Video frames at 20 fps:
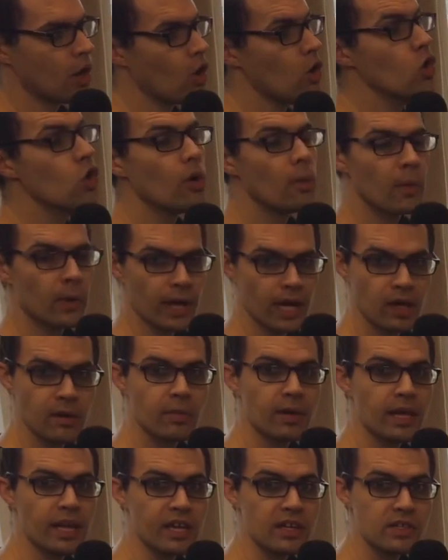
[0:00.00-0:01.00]
normal kind of
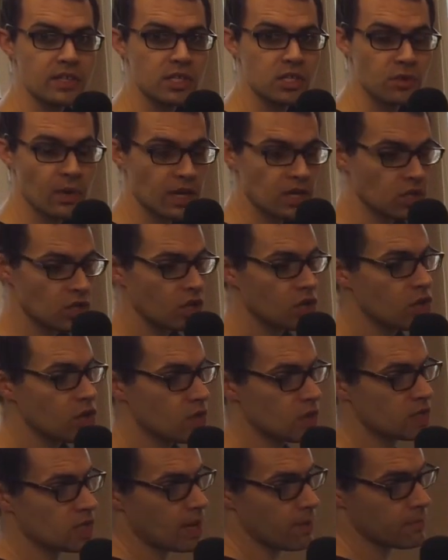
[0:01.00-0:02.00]
playing situation. You can do
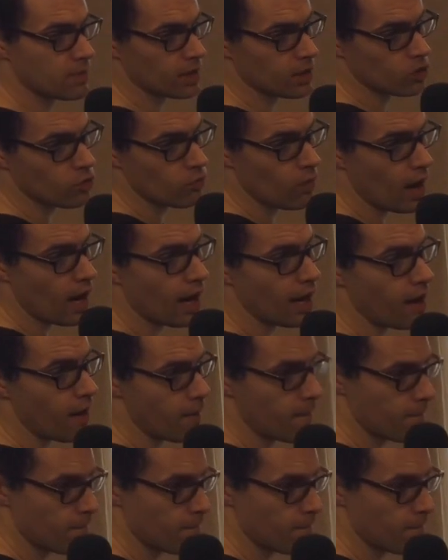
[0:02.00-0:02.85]
the same thing on the ride.